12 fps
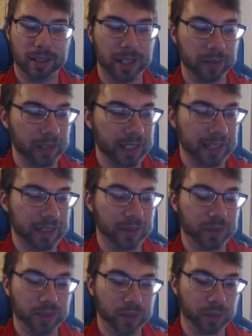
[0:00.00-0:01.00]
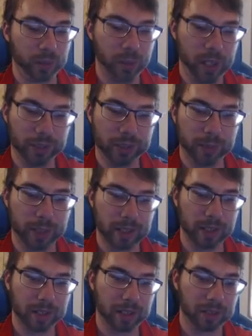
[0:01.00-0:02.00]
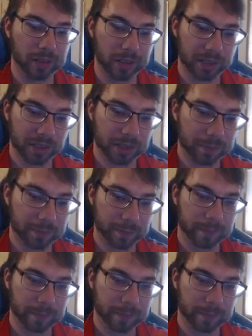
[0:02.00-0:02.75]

Alright, we're getting crushed by Dark Lords.